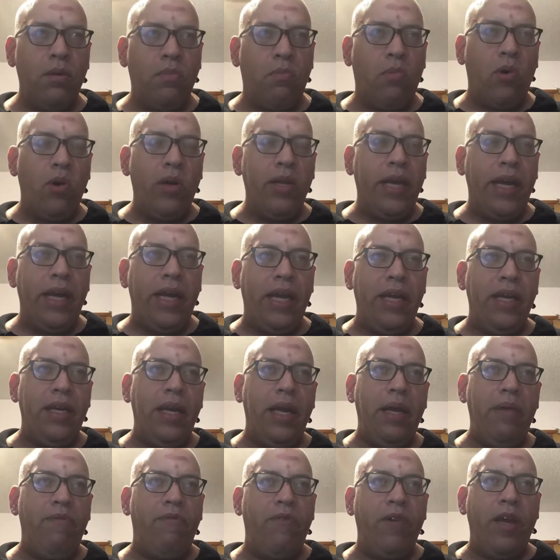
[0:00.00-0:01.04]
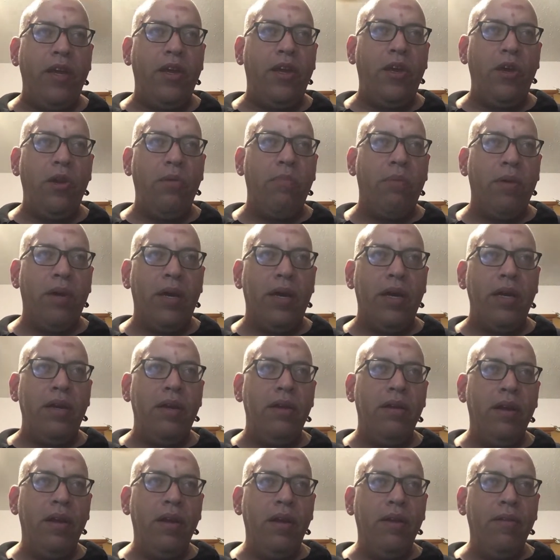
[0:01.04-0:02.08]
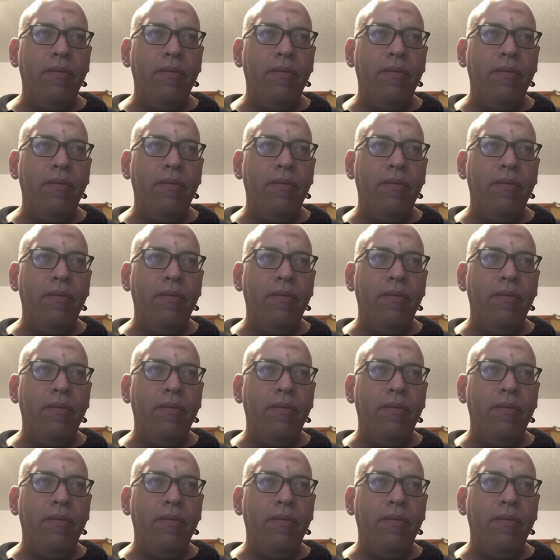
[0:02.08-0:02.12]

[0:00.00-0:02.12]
the more they can deepfake you, but